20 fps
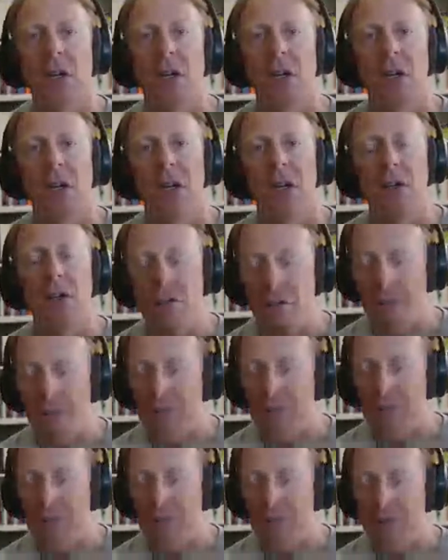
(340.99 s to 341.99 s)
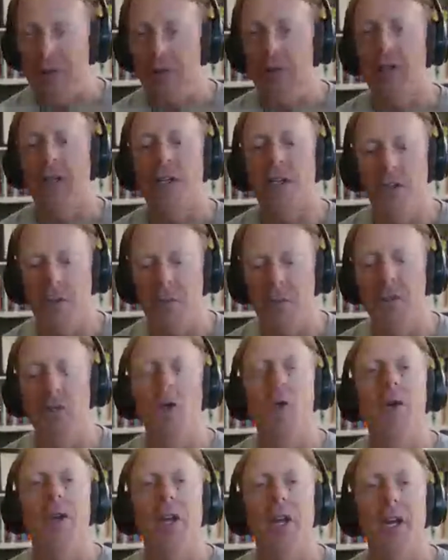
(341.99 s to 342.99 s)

You feel like you'd be okay to walk